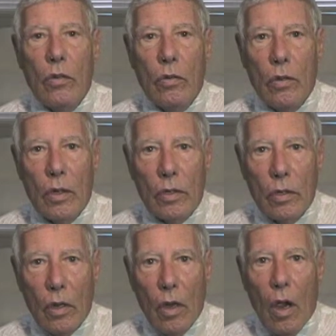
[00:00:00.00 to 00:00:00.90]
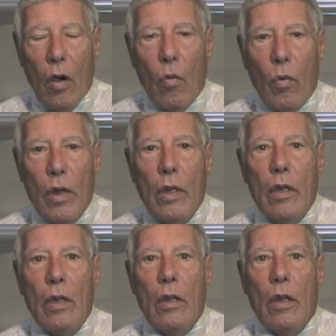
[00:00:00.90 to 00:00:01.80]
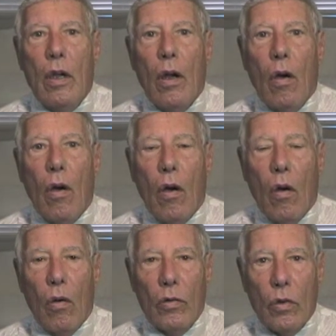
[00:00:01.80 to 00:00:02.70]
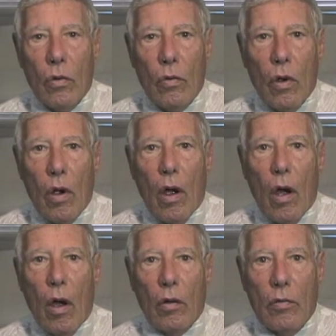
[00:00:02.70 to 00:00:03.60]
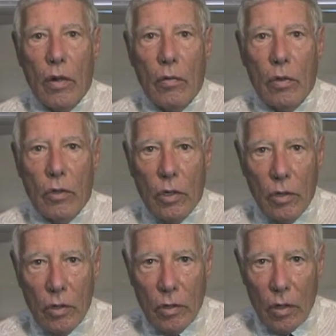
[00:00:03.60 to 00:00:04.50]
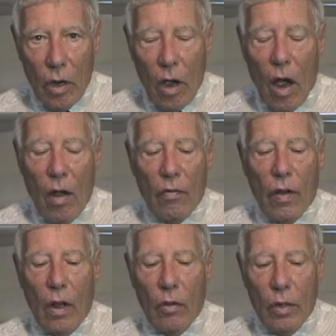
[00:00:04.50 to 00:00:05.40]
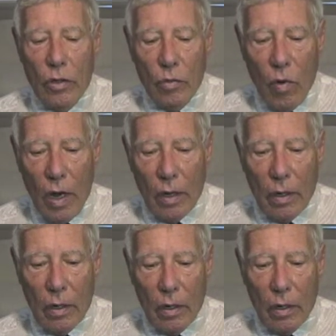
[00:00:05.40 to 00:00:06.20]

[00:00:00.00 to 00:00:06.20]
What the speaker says: do this, we also agree with Jesus and follow his way.